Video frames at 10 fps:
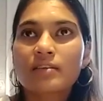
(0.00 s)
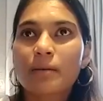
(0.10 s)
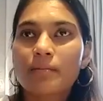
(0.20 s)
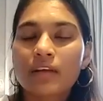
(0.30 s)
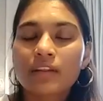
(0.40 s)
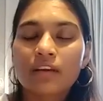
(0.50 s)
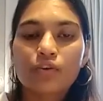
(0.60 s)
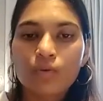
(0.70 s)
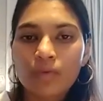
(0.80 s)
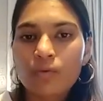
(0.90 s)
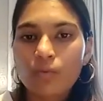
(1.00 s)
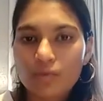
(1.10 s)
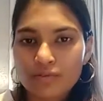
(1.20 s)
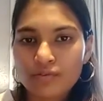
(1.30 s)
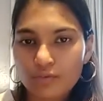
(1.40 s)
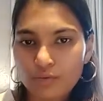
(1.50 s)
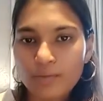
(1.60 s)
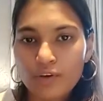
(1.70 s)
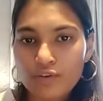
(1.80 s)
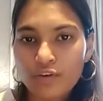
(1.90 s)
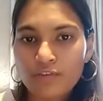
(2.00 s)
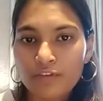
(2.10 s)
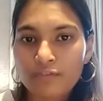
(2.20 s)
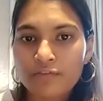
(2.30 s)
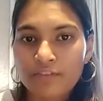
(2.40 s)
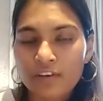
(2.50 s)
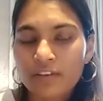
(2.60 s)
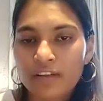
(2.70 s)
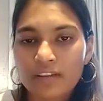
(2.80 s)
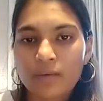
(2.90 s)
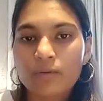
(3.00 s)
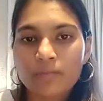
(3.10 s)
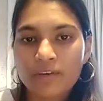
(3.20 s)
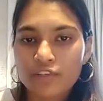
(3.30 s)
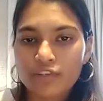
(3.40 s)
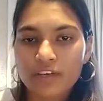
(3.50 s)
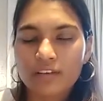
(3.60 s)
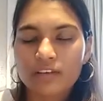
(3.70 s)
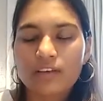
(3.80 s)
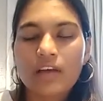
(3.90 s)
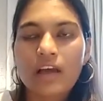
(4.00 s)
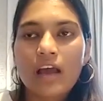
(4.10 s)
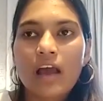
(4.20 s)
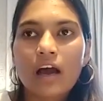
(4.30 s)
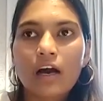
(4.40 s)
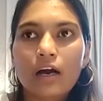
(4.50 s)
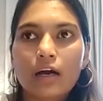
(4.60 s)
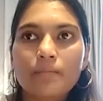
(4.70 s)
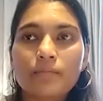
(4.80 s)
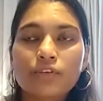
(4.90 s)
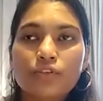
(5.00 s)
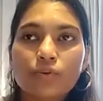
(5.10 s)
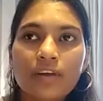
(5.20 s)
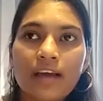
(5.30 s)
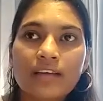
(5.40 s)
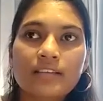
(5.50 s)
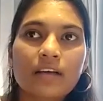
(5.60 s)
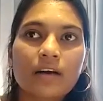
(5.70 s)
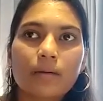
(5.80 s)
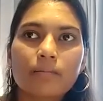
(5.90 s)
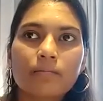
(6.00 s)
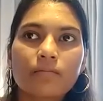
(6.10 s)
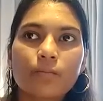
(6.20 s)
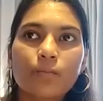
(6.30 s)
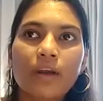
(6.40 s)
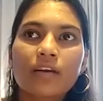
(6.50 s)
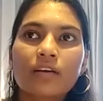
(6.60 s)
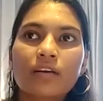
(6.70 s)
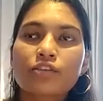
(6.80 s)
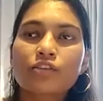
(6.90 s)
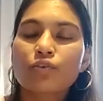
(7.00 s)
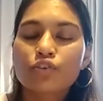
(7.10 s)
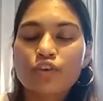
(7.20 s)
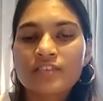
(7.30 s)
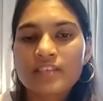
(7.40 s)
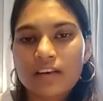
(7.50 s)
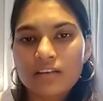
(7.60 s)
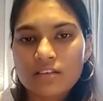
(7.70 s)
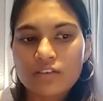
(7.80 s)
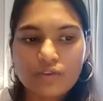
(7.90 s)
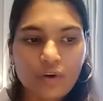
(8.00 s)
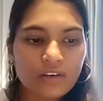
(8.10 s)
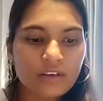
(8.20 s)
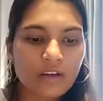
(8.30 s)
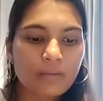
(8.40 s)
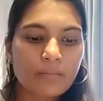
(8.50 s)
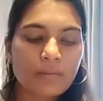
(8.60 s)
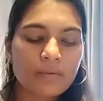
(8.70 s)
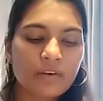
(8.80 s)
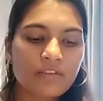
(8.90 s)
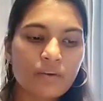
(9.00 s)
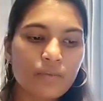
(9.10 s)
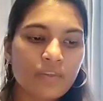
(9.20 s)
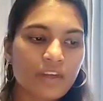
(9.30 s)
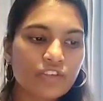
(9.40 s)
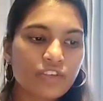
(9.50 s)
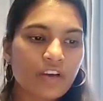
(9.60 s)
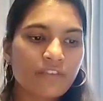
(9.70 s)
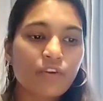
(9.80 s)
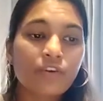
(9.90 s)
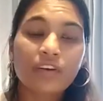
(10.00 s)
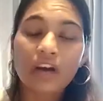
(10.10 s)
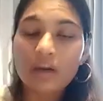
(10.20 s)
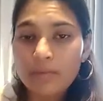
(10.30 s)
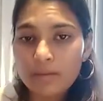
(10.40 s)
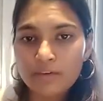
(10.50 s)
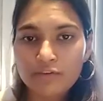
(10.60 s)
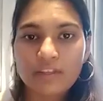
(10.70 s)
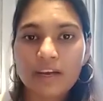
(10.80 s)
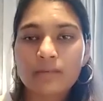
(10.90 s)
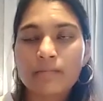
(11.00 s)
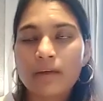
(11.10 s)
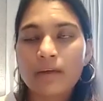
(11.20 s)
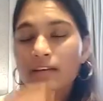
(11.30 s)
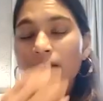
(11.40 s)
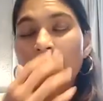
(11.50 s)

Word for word: something that no one wants to do because of the fear that they will be rejected um, so yes uh, when disclosure of status is not done people living with hiv or young people for that matter